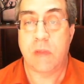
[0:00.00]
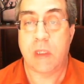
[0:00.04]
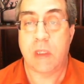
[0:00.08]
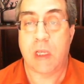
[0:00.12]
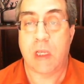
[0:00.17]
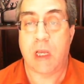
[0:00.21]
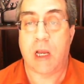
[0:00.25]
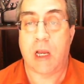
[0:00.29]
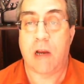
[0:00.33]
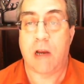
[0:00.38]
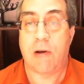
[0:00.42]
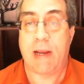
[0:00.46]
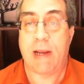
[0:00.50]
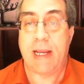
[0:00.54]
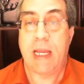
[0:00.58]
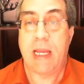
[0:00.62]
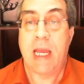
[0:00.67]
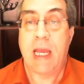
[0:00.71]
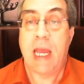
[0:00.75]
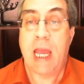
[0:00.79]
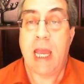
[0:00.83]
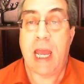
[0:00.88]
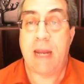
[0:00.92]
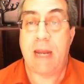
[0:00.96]
All right.
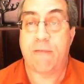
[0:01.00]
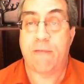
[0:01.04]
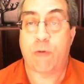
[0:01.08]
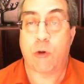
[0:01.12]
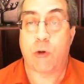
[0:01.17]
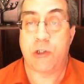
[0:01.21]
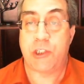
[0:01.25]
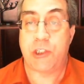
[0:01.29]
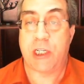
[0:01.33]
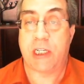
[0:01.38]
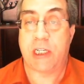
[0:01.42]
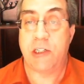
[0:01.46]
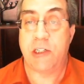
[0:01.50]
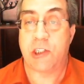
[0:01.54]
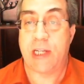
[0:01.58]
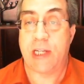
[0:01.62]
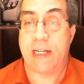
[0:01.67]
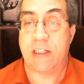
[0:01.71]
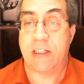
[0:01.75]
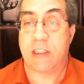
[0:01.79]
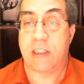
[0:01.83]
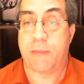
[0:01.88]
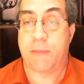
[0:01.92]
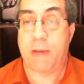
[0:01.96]
And of course, you can
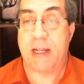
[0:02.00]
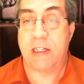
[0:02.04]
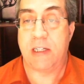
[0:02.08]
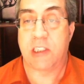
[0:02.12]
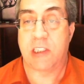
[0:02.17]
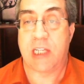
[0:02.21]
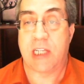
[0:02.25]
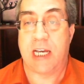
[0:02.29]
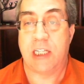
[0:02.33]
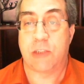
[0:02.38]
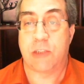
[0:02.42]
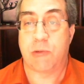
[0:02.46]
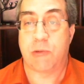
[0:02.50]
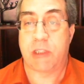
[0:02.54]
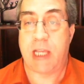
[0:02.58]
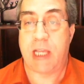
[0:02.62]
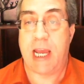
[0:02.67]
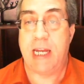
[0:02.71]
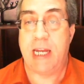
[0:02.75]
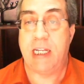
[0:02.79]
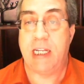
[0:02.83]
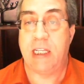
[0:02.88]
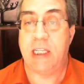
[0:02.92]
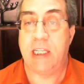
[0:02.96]
change the pen size with
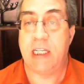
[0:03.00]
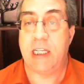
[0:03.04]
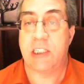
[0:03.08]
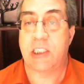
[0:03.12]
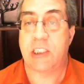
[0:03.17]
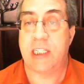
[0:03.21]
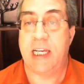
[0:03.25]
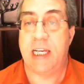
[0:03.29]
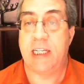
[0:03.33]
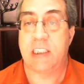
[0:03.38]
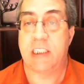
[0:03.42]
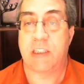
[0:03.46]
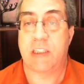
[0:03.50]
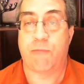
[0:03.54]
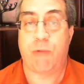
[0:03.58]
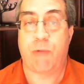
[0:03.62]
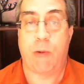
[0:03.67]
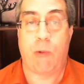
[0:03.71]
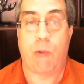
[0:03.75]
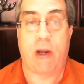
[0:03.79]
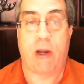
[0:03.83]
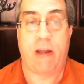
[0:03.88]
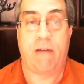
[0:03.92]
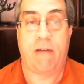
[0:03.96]
any of these things. If we
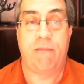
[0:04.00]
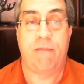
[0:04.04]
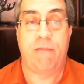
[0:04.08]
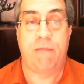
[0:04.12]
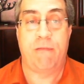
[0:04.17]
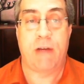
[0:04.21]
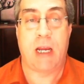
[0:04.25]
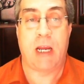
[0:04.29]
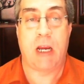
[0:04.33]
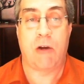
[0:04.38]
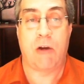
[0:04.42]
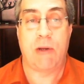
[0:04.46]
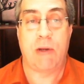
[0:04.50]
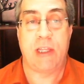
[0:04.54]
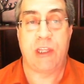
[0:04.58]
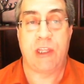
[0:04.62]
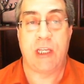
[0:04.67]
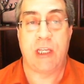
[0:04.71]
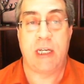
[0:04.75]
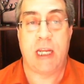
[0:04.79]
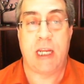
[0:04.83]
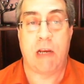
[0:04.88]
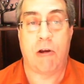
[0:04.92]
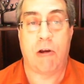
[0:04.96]
want a very
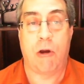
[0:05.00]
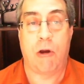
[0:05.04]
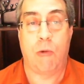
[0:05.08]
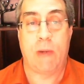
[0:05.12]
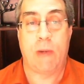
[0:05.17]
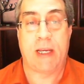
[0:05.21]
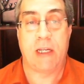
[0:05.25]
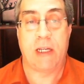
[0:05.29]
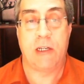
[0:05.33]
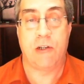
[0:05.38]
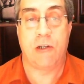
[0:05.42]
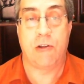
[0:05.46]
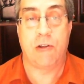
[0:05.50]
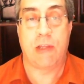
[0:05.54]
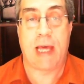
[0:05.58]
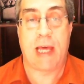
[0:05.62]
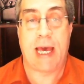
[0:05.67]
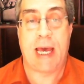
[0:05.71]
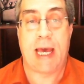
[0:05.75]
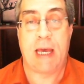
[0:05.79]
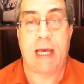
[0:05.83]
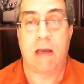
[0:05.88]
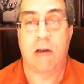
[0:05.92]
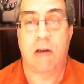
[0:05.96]
thin arrow, we can do
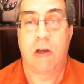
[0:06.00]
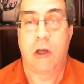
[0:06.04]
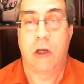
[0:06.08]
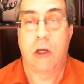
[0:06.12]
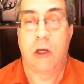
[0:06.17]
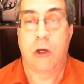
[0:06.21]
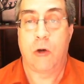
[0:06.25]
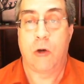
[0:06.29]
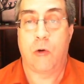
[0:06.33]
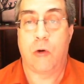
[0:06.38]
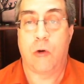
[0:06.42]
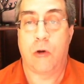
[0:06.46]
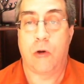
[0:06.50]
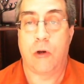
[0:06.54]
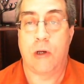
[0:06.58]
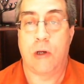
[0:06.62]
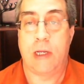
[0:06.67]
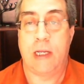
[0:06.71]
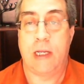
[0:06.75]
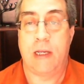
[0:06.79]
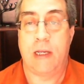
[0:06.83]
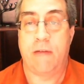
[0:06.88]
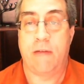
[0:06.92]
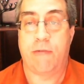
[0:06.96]
that.
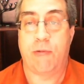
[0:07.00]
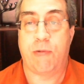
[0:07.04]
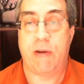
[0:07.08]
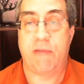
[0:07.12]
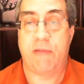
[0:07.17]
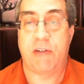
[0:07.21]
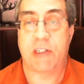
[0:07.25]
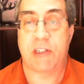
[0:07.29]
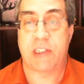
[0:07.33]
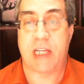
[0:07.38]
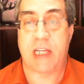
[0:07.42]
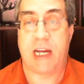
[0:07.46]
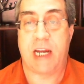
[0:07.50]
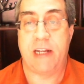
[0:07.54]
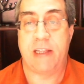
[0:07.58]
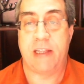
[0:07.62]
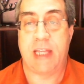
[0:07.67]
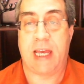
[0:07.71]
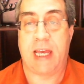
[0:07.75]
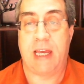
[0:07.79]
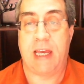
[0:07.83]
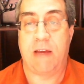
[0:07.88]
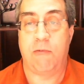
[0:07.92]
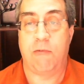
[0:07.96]
Or if we've decided
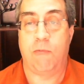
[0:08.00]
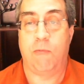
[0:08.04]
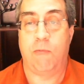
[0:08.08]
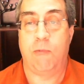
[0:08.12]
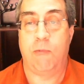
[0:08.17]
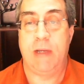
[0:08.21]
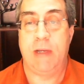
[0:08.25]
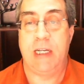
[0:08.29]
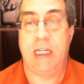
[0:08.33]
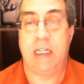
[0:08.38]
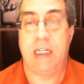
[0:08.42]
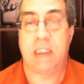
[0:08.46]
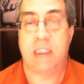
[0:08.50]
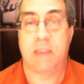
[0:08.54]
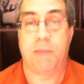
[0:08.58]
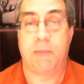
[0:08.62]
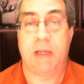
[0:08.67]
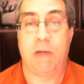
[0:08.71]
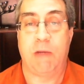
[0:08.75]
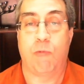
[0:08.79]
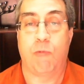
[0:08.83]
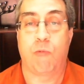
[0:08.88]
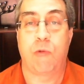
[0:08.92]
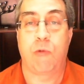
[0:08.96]
that we need to
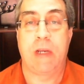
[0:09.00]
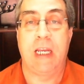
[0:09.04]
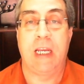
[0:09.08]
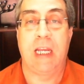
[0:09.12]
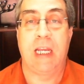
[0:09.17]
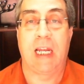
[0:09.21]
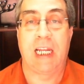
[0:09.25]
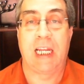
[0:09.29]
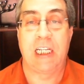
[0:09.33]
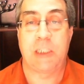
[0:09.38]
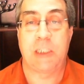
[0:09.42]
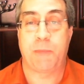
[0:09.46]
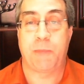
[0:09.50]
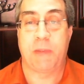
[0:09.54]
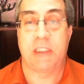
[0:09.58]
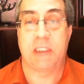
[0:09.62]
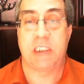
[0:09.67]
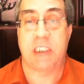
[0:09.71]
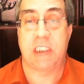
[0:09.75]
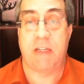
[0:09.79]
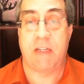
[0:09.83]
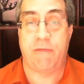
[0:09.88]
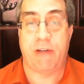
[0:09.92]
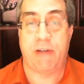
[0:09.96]
be really
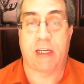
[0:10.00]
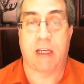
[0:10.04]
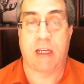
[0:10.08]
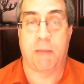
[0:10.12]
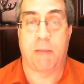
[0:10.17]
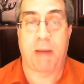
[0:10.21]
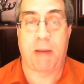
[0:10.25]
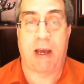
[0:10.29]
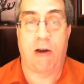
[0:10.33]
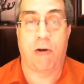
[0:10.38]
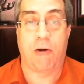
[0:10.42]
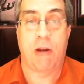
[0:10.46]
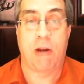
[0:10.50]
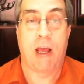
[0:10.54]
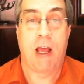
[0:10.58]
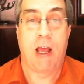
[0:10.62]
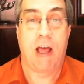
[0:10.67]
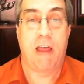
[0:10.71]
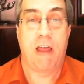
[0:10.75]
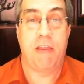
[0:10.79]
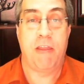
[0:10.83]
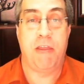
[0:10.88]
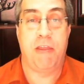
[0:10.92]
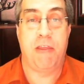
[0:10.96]
specific about
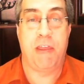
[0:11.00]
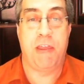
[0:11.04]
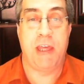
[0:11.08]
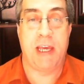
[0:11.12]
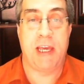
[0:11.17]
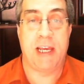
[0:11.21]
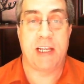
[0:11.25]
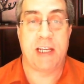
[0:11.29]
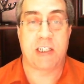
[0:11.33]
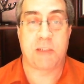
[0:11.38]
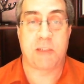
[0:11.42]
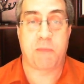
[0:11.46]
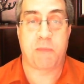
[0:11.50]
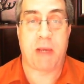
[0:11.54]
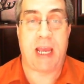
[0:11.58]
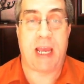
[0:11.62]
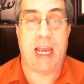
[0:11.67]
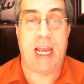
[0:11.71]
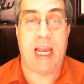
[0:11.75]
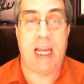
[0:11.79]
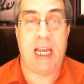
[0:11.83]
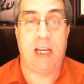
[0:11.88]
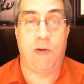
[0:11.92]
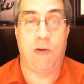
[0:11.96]
this
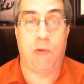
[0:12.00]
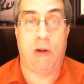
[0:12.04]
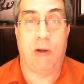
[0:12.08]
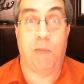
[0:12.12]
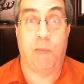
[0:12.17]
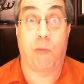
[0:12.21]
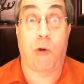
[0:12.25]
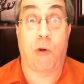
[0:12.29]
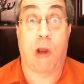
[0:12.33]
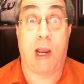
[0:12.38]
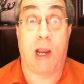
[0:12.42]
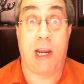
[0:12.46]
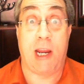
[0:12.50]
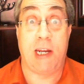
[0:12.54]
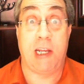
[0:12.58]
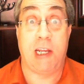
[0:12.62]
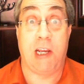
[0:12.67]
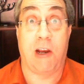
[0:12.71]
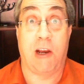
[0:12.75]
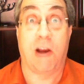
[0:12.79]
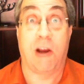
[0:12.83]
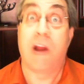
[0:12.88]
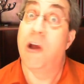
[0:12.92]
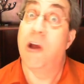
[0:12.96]
penguin right
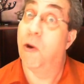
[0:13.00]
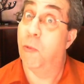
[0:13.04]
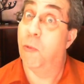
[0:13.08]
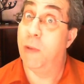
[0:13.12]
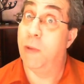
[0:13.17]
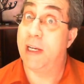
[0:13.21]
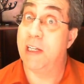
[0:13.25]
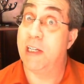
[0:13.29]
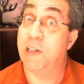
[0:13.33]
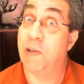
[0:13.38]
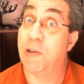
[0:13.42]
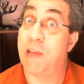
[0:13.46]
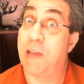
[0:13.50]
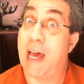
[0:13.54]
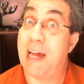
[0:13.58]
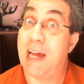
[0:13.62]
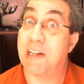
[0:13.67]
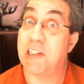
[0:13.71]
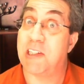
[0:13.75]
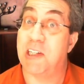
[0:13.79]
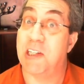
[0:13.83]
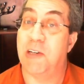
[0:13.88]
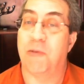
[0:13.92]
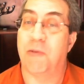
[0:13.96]
here, we can do
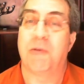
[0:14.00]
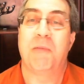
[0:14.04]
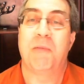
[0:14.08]
that too.